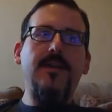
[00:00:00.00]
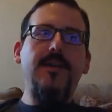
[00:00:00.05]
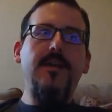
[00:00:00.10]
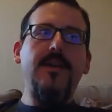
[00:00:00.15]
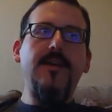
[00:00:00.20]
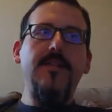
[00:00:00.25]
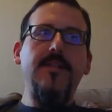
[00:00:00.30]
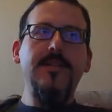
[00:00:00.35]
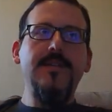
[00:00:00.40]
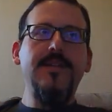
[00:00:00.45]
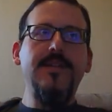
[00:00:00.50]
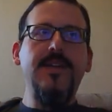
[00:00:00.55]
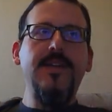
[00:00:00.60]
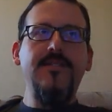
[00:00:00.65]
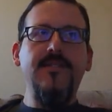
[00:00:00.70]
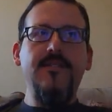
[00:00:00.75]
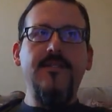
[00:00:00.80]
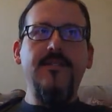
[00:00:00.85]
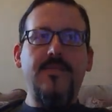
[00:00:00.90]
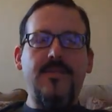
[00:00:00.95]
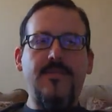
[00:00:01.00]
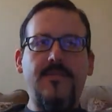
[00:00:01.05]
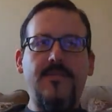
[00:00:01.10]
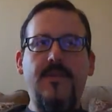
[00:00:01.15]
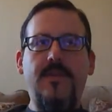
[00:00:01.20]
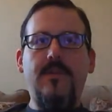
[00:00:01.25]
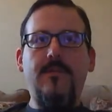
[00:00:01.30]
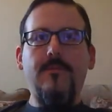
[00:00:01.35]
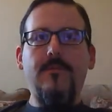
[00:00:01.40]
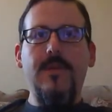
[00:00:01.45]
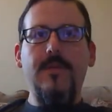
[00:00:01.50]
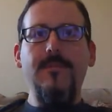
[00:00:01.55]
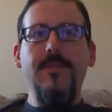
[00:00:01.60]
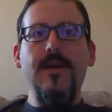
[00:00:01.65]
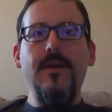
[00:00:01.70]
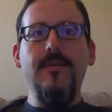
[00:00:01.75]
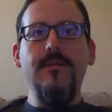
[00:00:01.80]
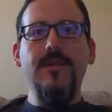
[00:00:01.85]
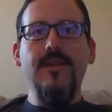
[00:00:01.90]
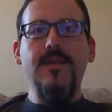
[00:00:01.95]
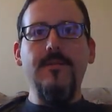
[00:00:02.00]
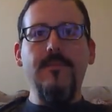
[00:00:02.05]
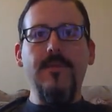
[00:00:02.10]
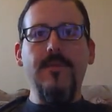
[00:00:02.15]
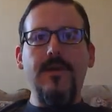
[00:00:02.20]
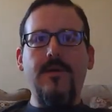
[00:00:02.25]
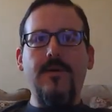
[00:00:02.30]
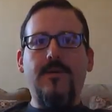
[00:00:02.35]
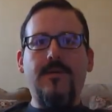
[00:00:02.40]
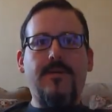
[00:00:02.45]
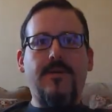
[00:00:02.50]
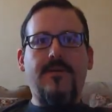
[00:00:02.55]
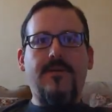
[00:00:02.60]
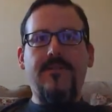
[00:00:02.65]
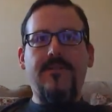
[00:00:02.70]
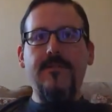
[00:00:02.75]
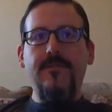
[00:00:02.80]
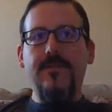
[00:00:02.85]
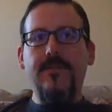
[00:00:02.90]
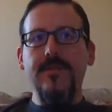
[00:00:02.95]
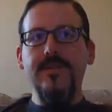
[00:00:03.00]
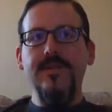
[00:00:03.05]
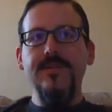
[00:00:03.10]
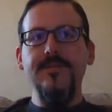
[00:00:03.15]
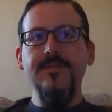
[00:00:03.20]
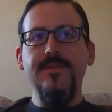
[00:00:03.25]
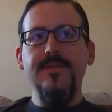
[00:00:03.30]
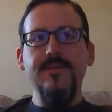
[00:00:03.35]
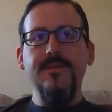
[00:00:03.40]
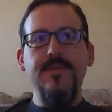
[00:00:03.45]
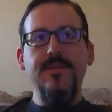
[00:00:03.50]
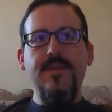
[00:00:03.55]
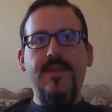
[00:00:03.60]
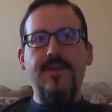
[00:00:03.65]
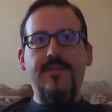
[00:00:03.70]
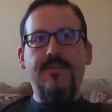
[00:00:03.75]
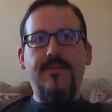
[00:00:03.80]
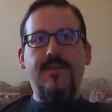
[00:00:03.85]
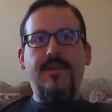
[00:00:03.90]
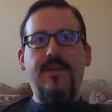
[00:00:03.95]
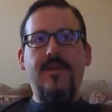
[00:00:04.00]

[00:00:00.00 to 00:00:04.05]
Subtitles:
the chances of the skin rebounding, regardless of what you do to that skin,